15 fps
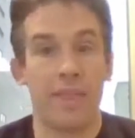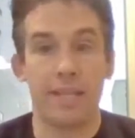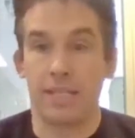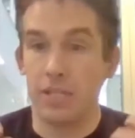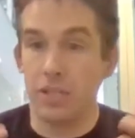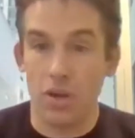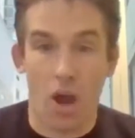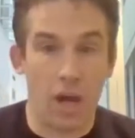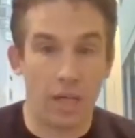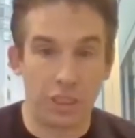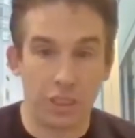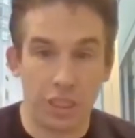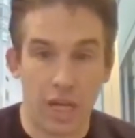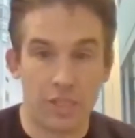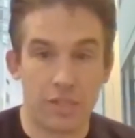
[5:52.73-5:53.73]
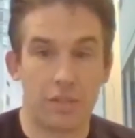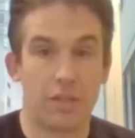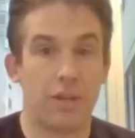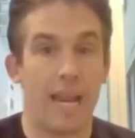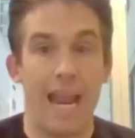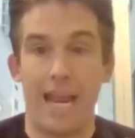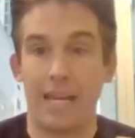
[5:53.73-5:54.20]
This is not
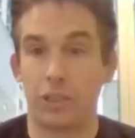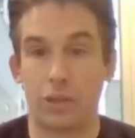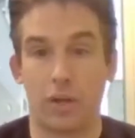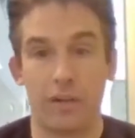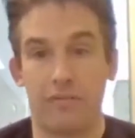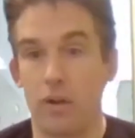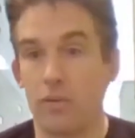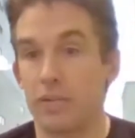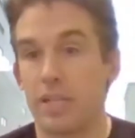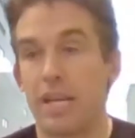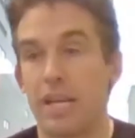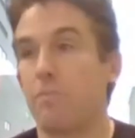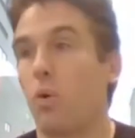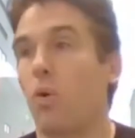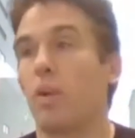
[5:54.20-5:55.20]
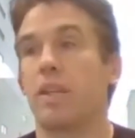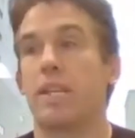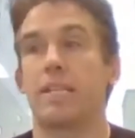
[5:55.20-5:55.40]
just Android phones anymore.